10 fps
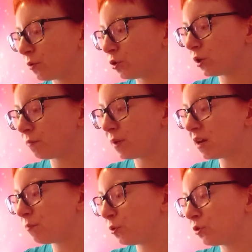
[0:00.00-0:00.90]
you can pay
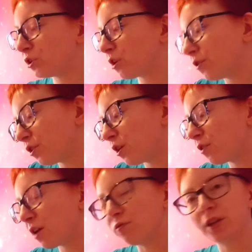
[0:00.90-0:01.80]
a blue and discard a
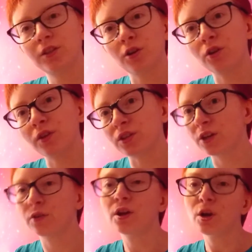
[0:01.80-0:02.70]
card and rest target
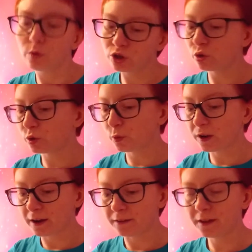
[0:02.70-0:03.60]
resonator, which is always
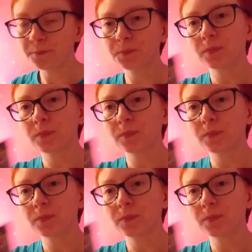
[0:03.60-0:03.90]
quite handy.